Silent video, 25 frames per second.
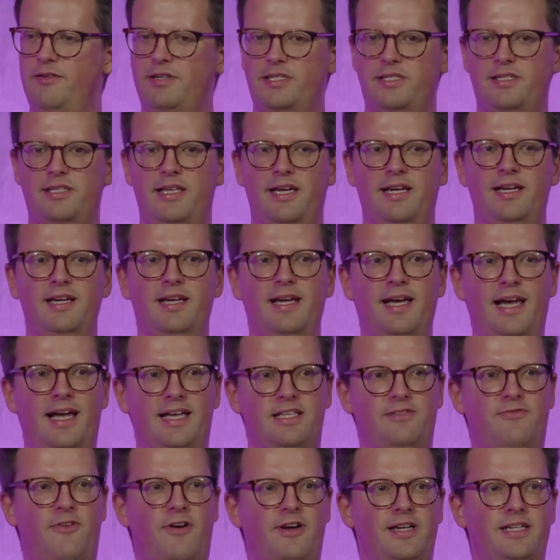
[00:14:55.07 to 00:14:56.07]
is that
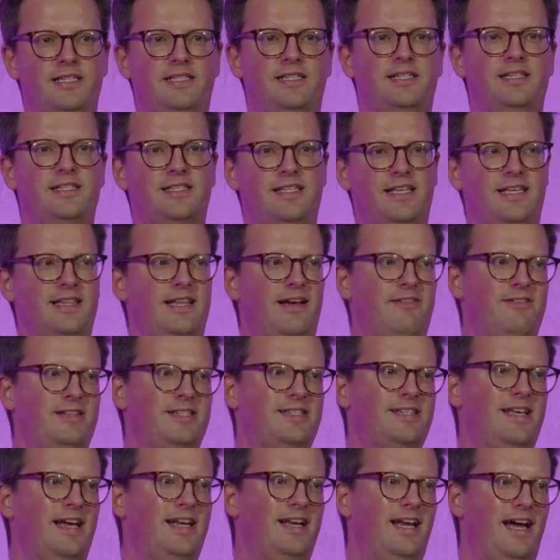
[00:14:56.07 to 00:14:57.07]
it's very easy to sit there and
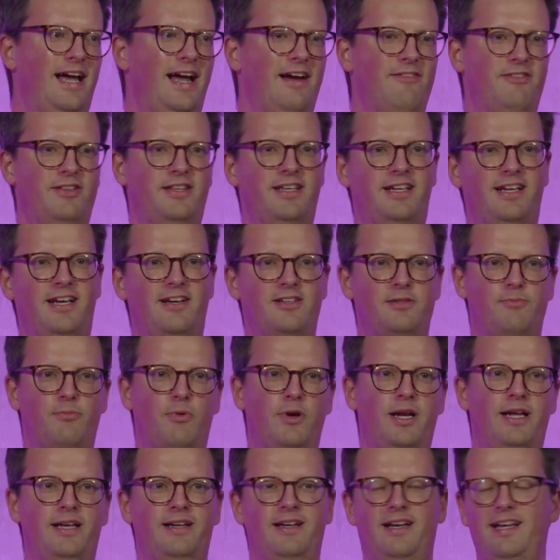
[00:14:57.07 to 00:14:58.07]
say like everything goes
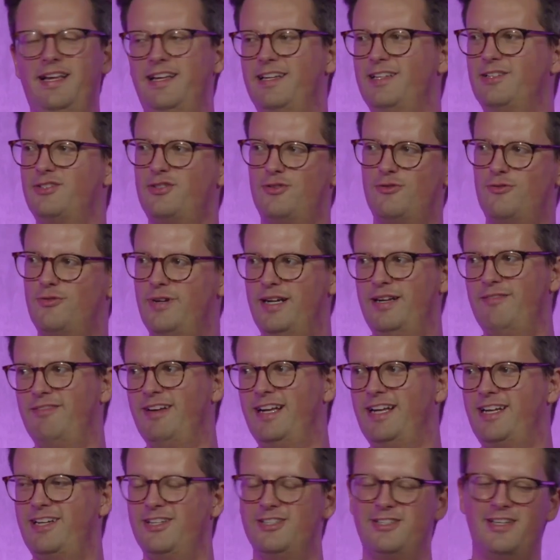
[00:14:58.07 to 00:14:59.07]
brilliantly and it's all really,
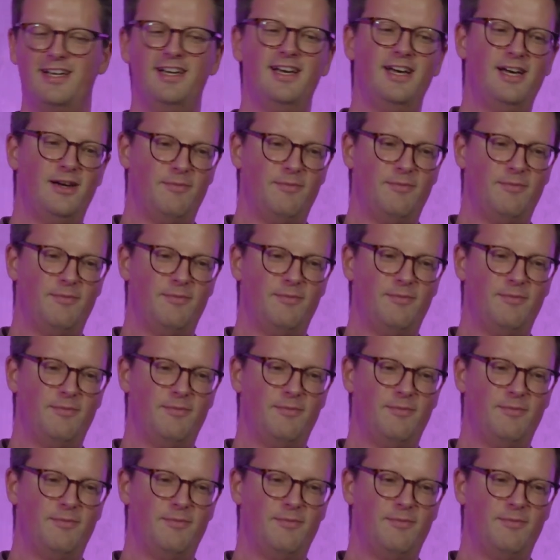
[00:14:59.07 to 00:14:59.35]
really good.